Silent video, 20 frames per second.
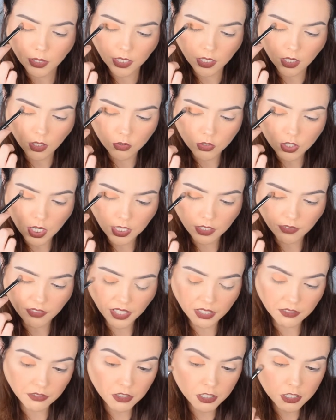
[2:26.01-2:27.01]
you know, trying to
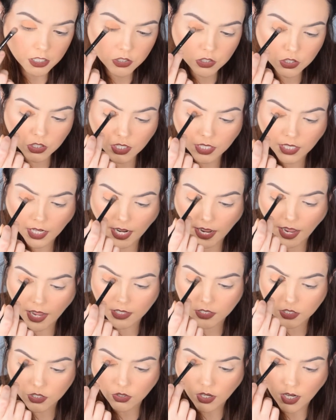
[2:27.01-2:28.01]
find furniture, and I
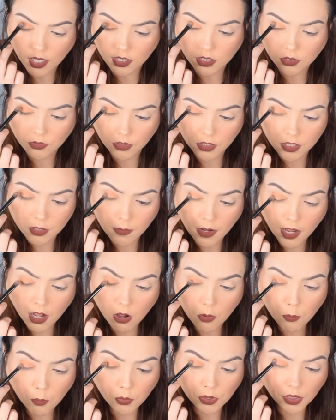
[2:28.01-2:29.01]
asked you guys for some
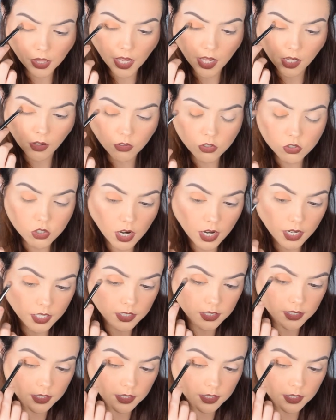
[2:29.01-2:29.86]
help with like trying